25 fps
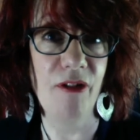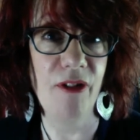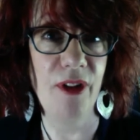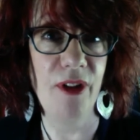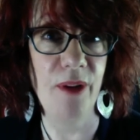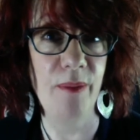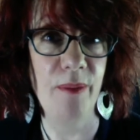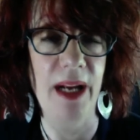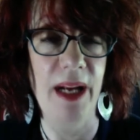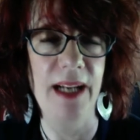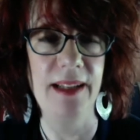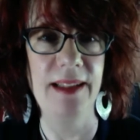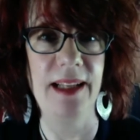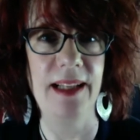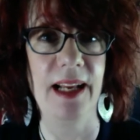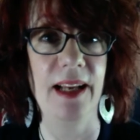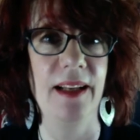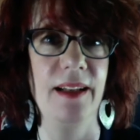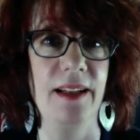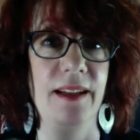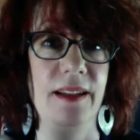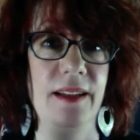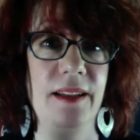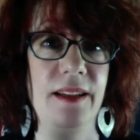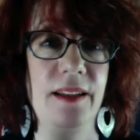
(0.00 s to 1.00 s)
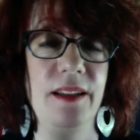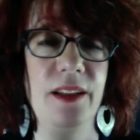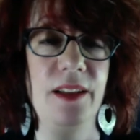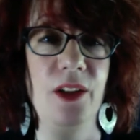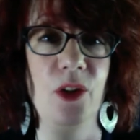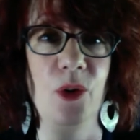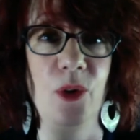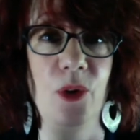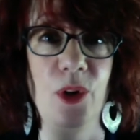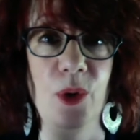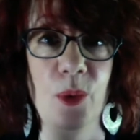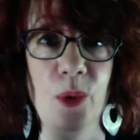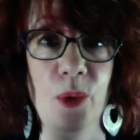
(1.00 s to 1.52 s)
And back then,
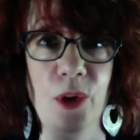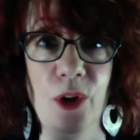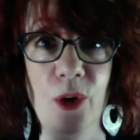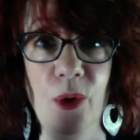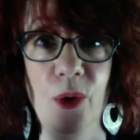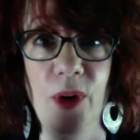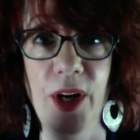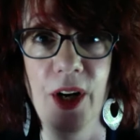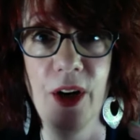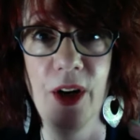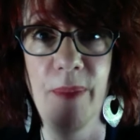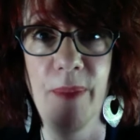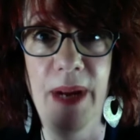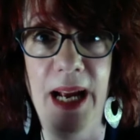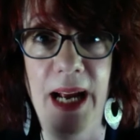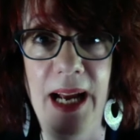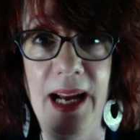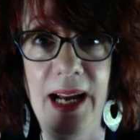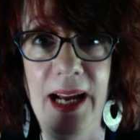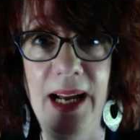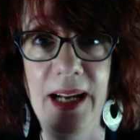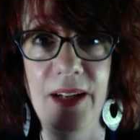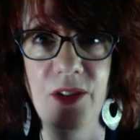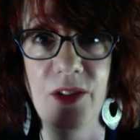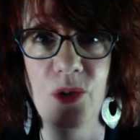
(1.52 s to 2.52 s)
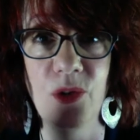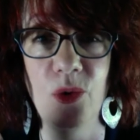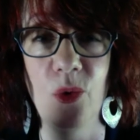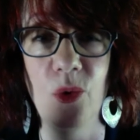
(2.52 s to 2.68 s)
there were no airbags